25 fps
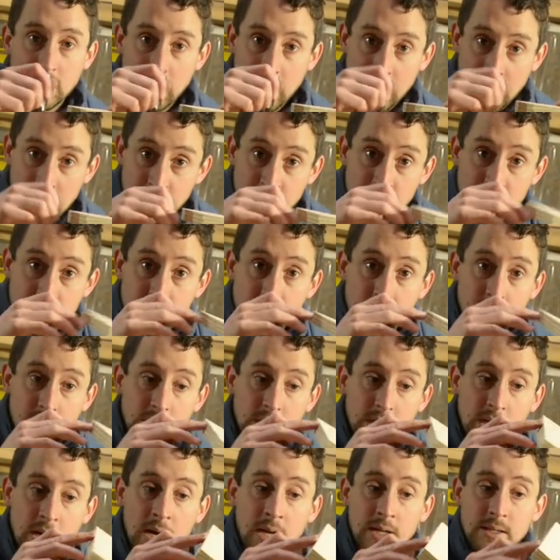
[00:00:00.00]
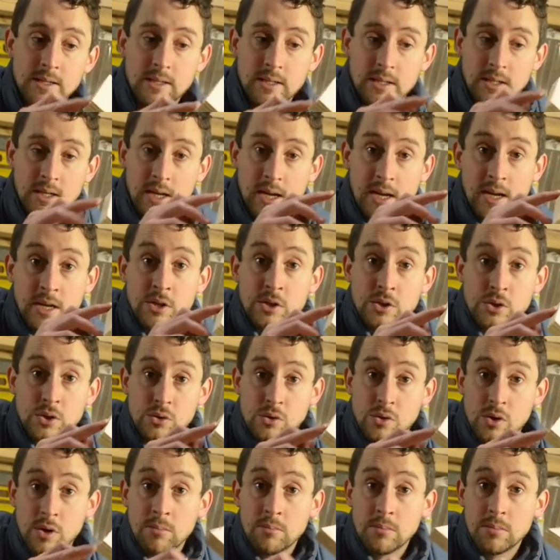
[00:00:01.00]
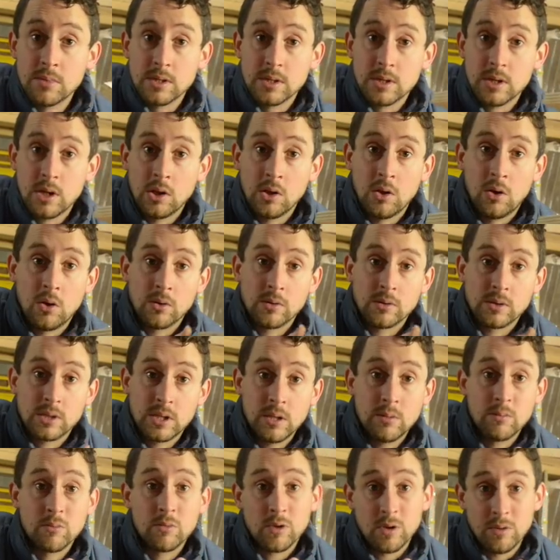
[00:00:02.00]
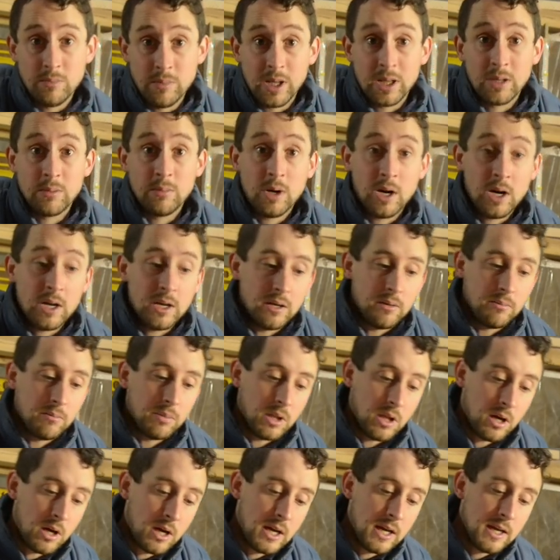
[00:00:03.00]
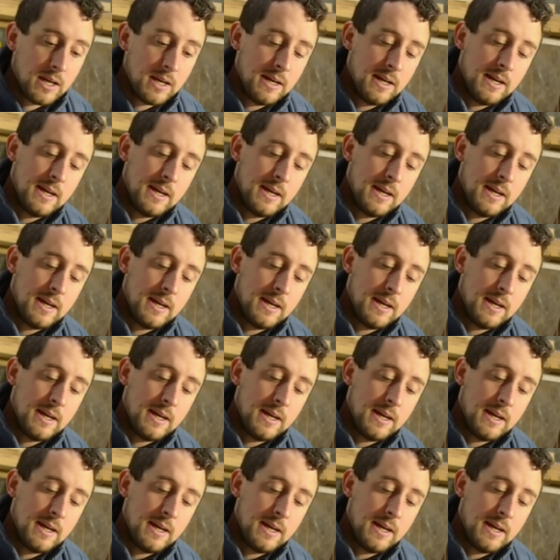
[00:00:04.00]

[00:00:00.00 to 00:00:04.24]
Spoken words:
edge cuts and edge trims along timber and melamine and ply.